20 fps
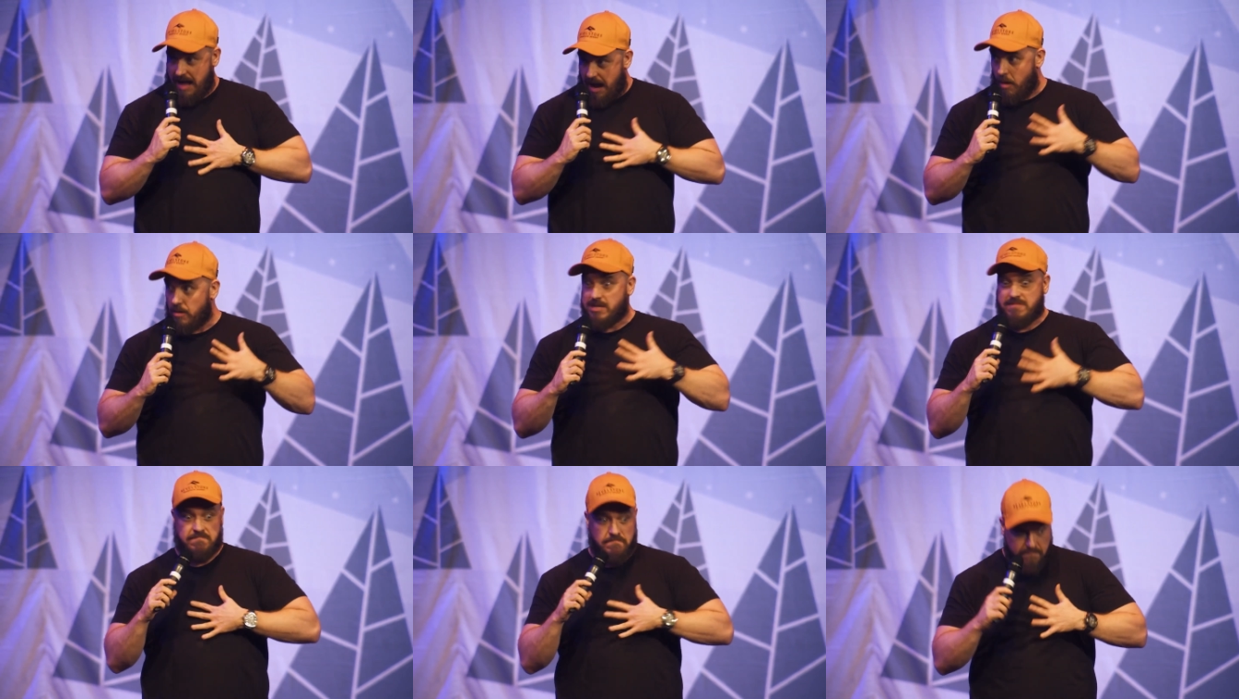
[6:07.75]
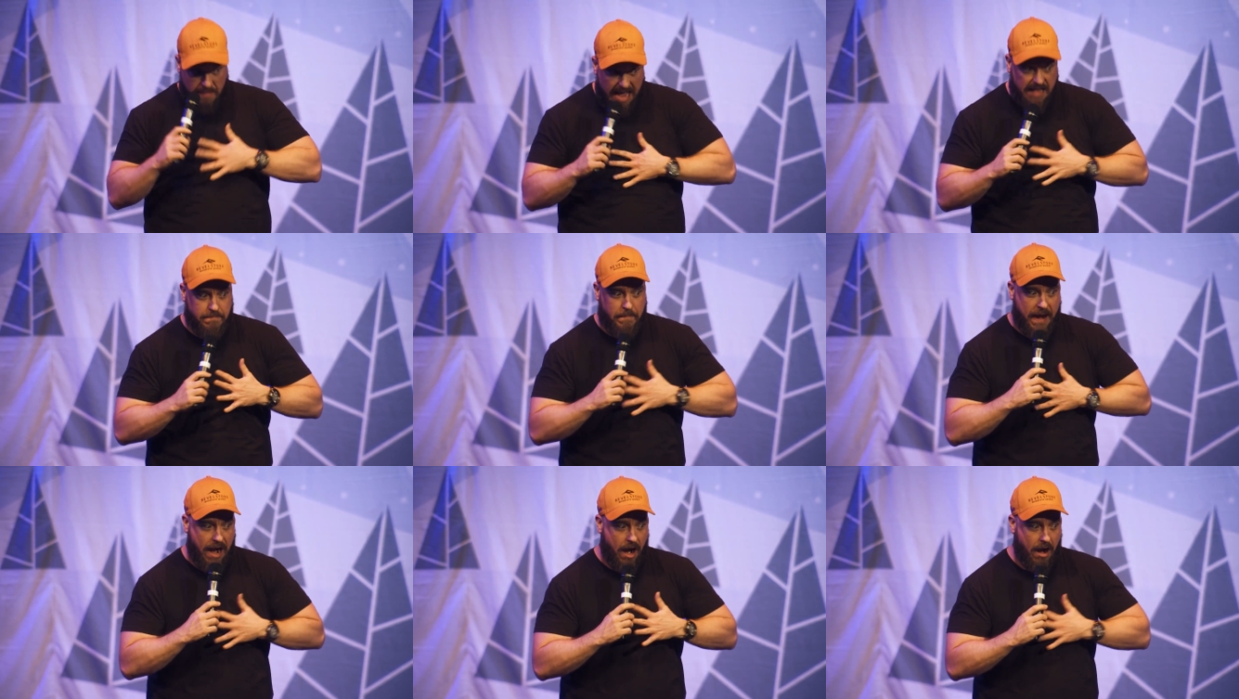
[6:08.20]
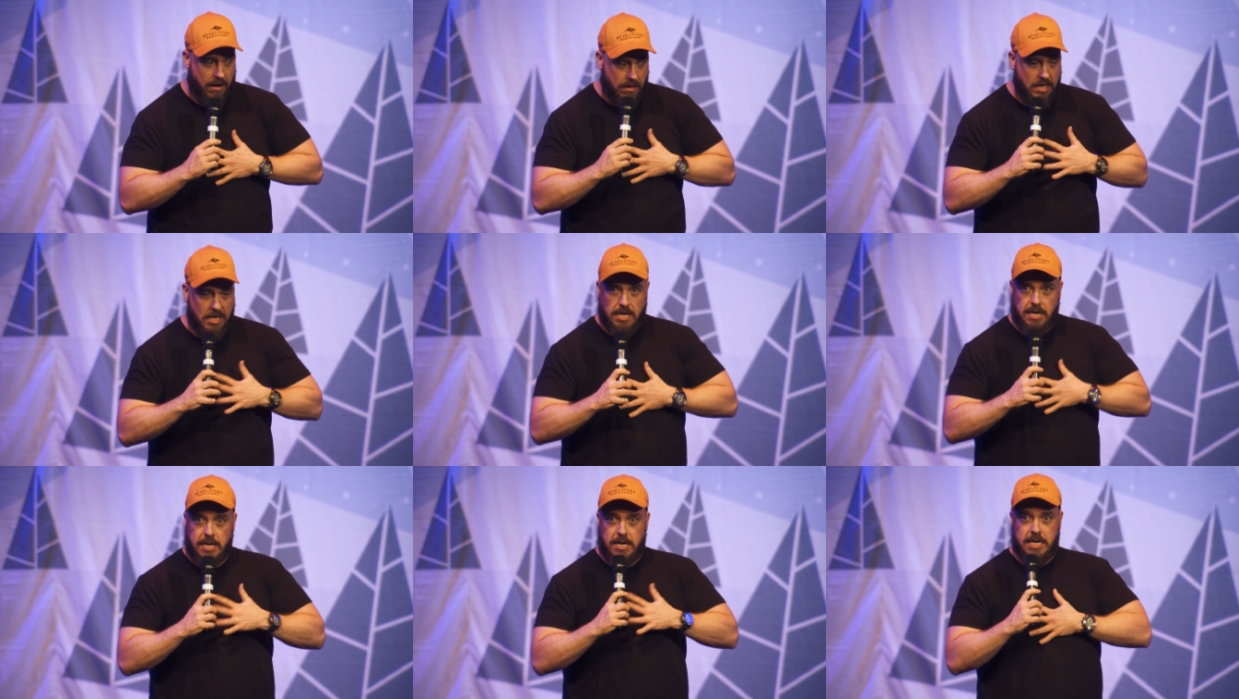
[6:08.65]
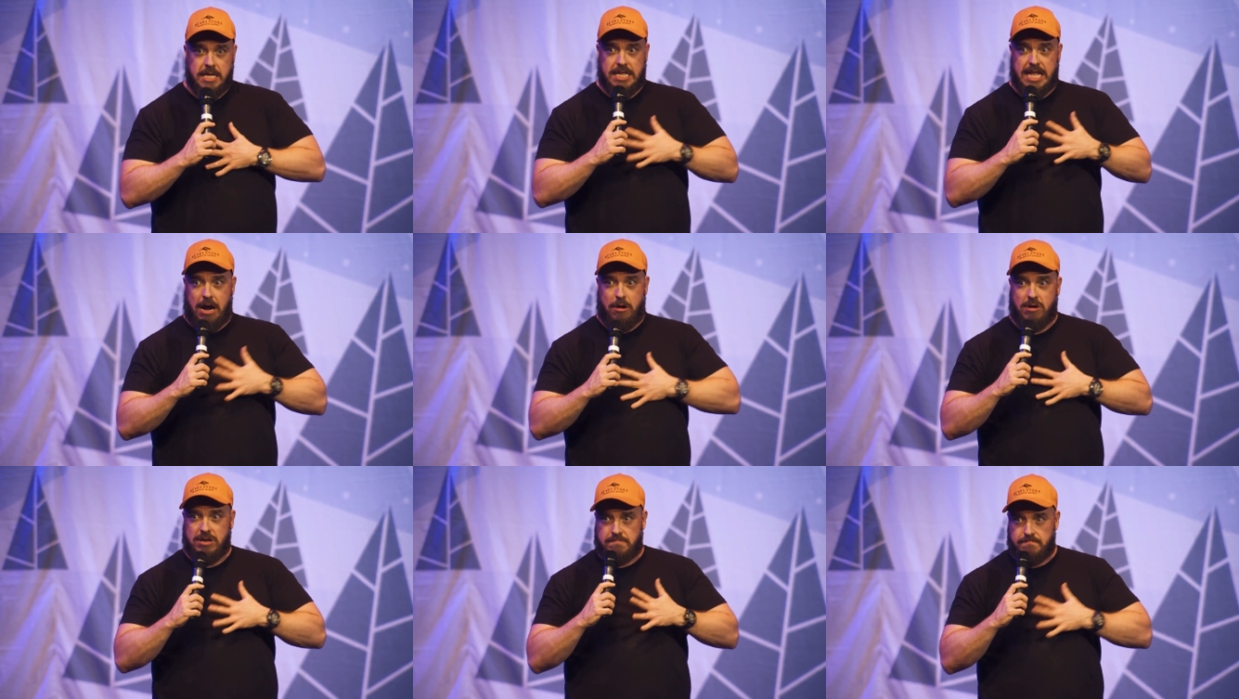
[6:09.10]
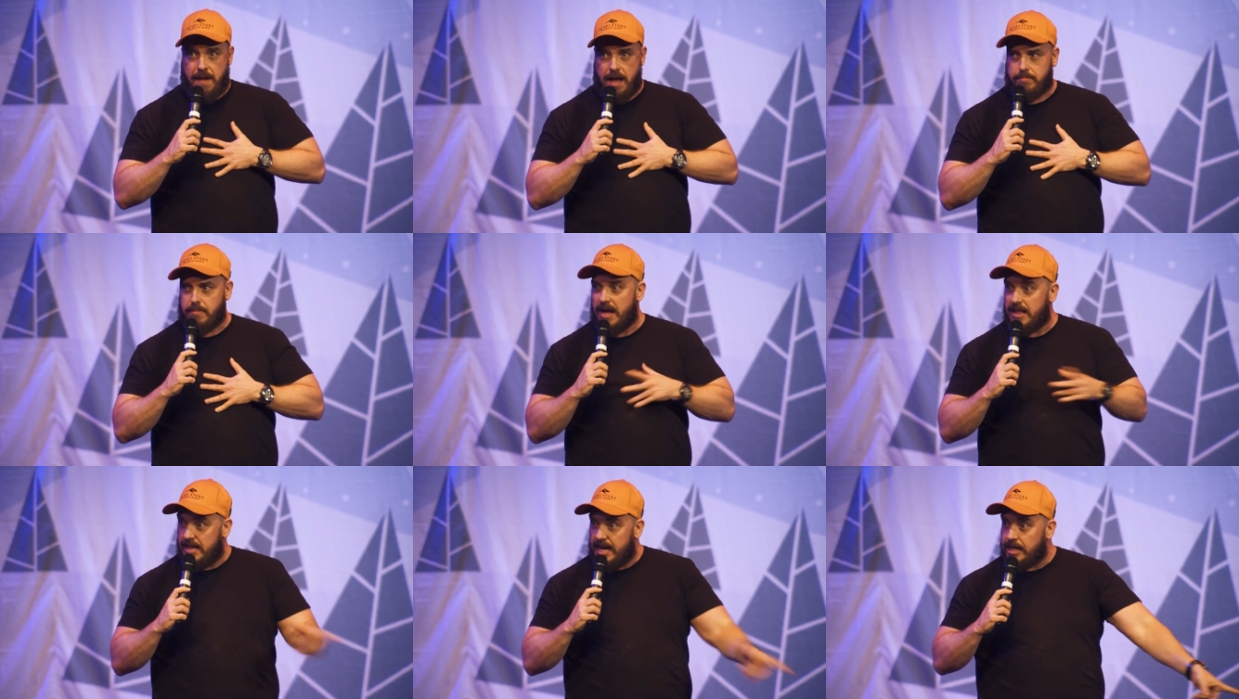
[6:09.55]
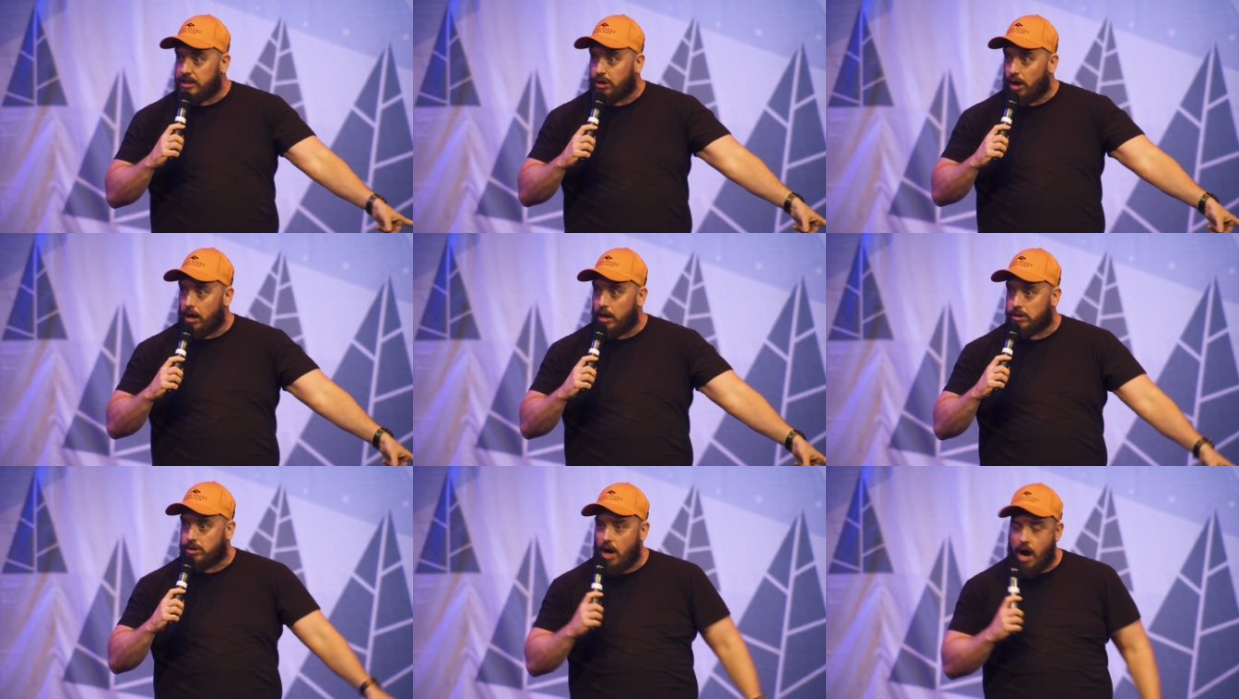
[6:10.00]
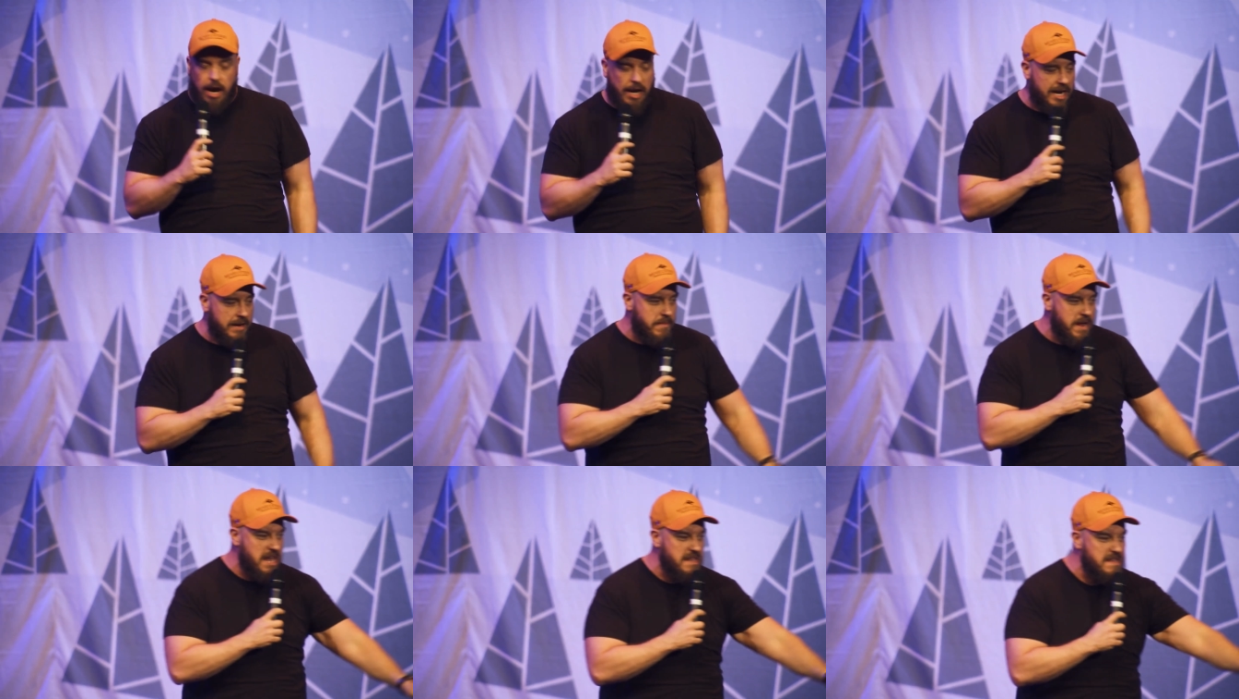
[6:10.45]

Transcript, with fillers: That was meth bear. That was meth bear. And then he started talking to